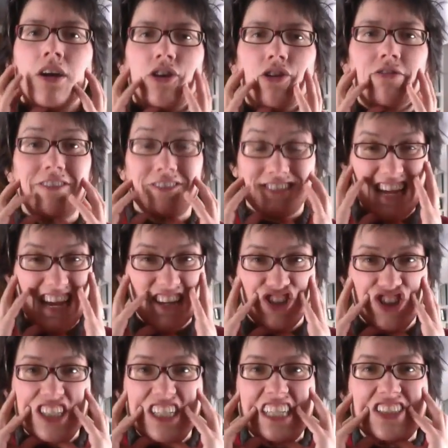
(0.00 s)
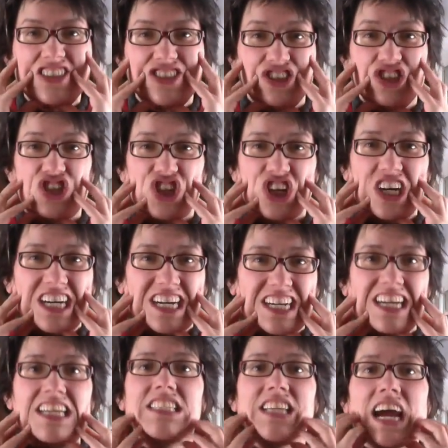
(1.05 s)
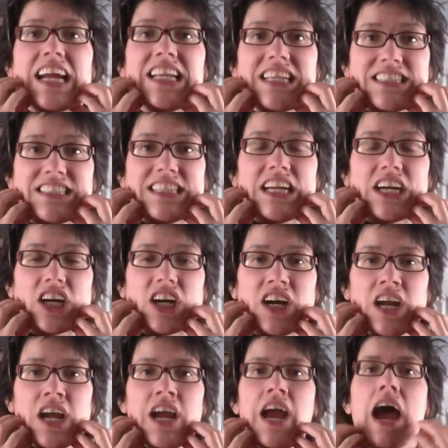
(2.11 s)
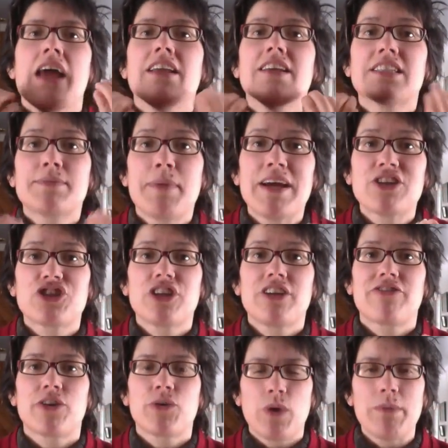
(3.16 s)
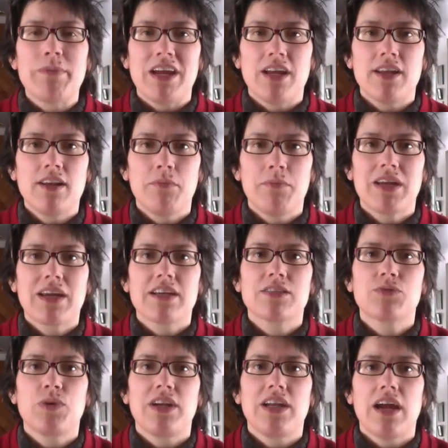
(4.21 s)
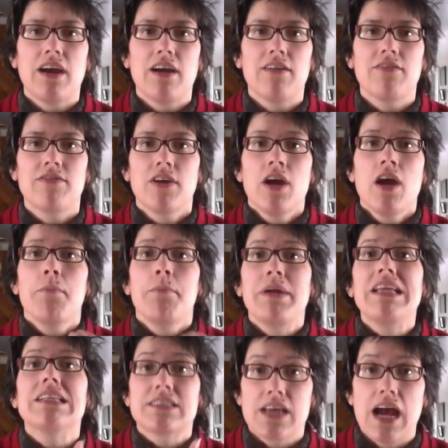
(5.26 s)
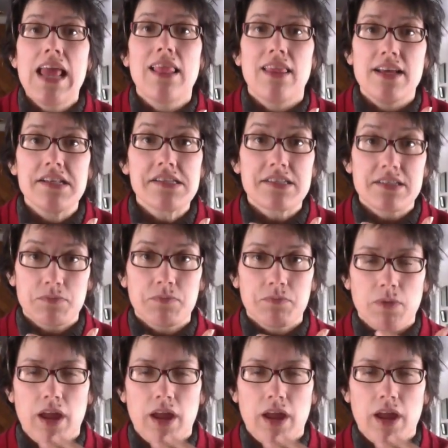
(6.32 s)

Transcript: you'll feel tension in your jaw, a tightness here. And especially for women, because we have been silenced,